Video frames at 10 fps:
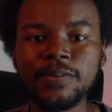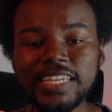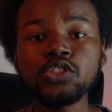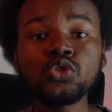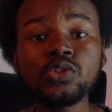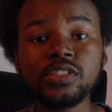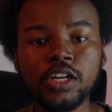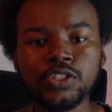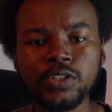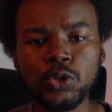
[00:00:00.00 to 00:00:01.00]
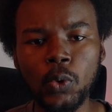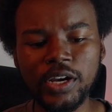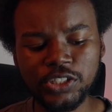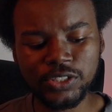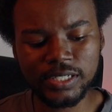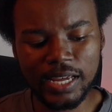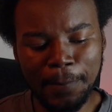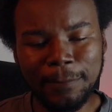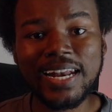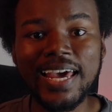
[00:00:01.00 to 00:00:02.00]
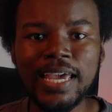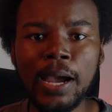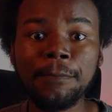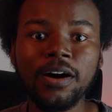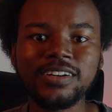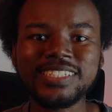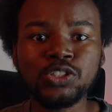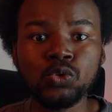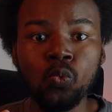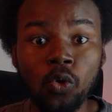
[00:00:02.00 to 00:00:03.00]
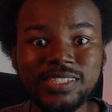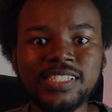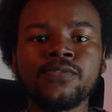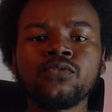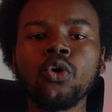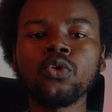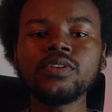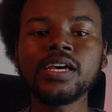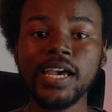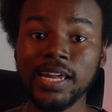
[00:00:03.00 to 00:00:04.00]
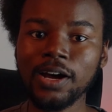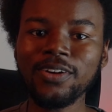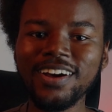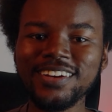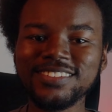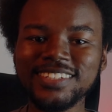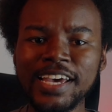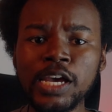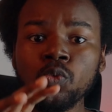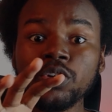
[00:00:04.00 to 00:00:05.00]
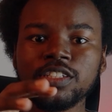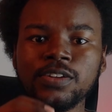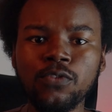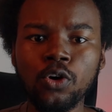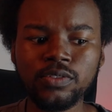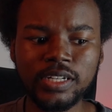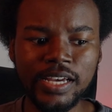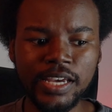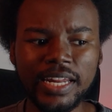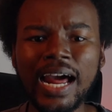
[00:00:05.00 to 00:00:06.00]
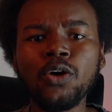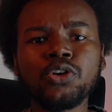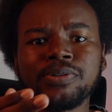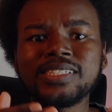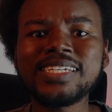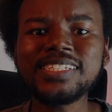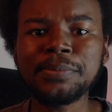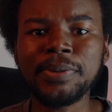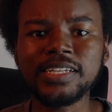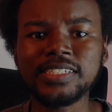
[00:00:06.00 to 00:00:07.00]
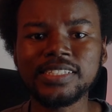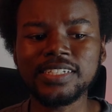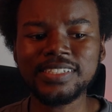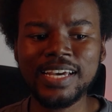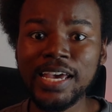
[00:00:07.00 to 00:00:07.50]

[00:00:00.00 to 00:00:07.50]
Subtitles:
These two sides of the equation play a part into what is involved in our lives, in what is involved in how you participate in that,